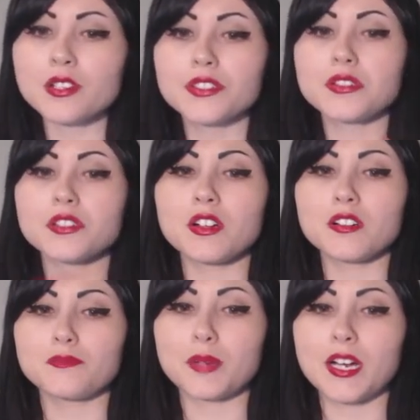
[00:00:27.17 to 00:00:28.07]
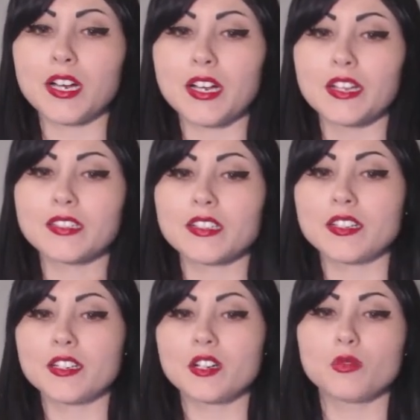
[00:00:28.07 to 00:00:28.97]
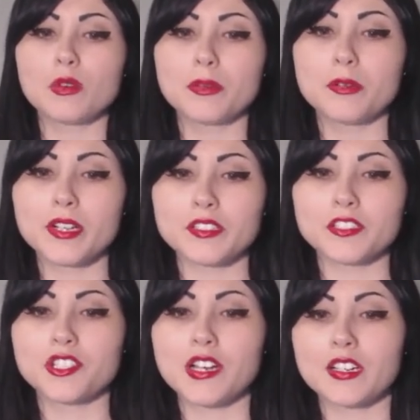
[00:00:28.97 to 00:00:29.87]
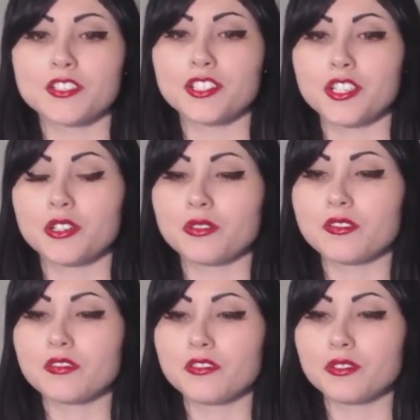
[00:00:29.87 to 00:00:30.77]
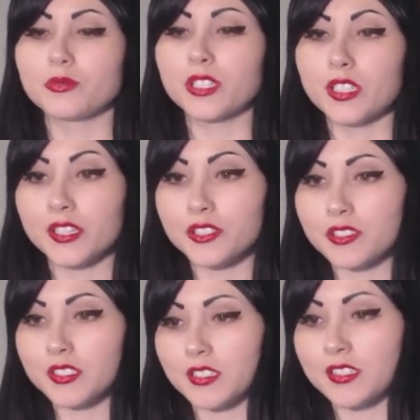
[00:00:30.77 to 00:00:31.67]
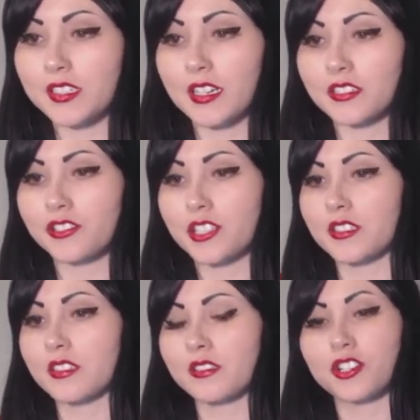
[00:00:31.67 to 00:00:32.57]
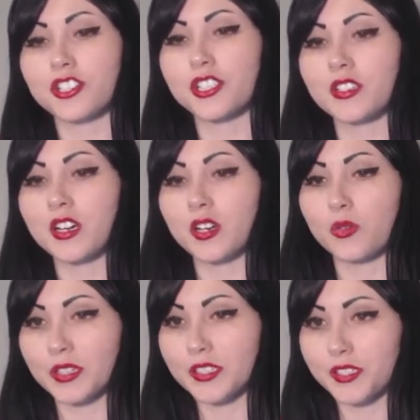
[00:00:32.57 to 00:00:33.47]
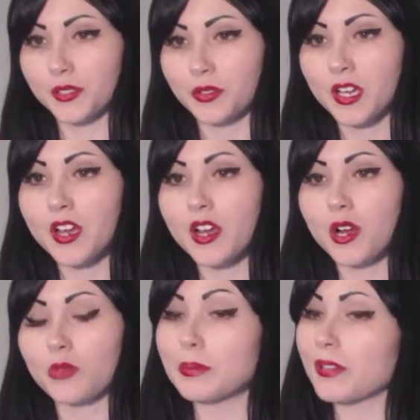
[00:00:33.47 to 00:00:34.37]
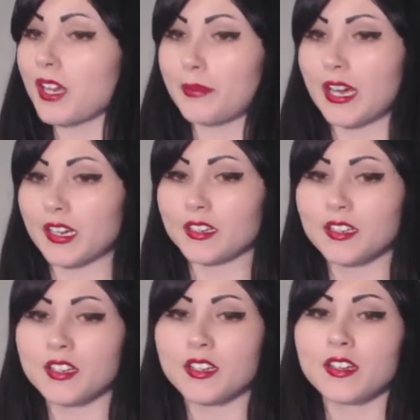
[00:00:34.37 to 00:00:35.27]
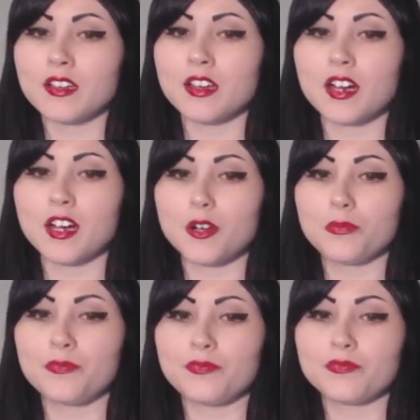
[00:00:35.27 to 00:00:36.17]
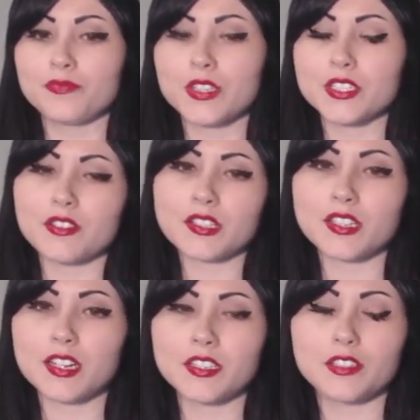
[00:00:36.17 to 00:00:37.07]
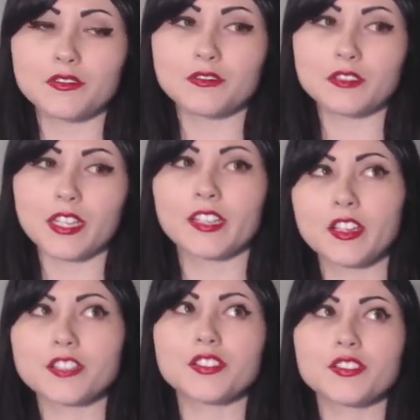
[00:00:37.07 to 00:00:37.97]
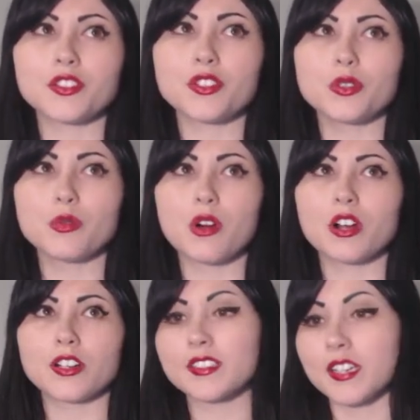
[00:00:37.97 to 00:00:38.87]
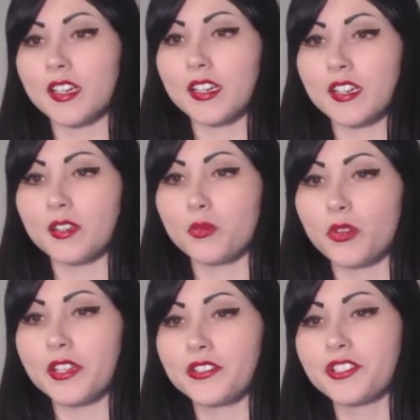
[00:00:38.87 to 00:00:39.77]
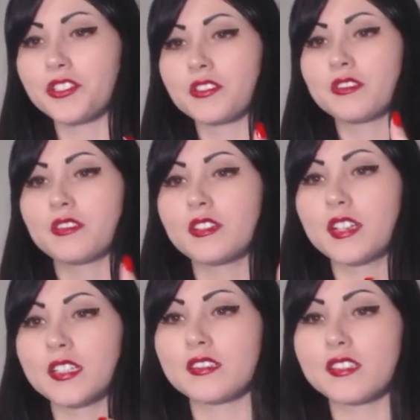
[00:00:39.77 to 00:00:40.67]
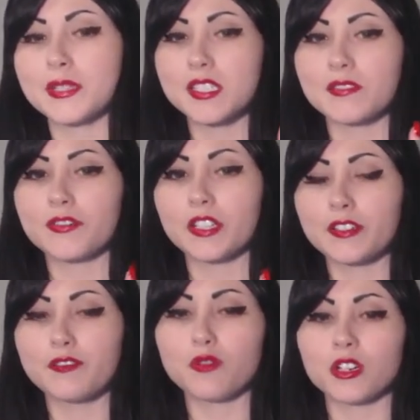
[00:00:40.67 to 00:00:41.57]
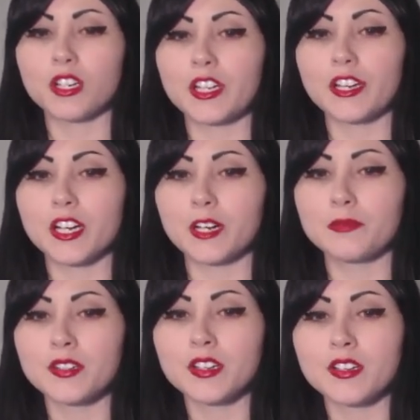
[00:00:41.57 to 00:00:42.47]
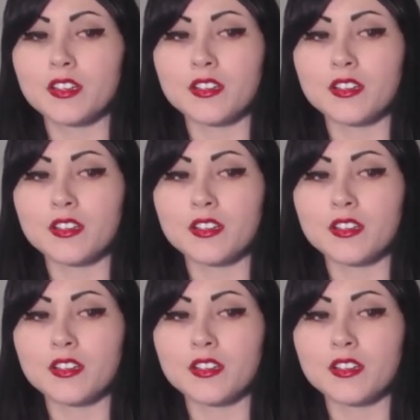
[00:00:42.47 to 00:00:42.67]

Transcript: So if you start off by sending a woman a message that shows you're really interested in sex, chances are she's not going to reply back. So that's kind of like, unless you are on a site in which it's specifically for hooking up,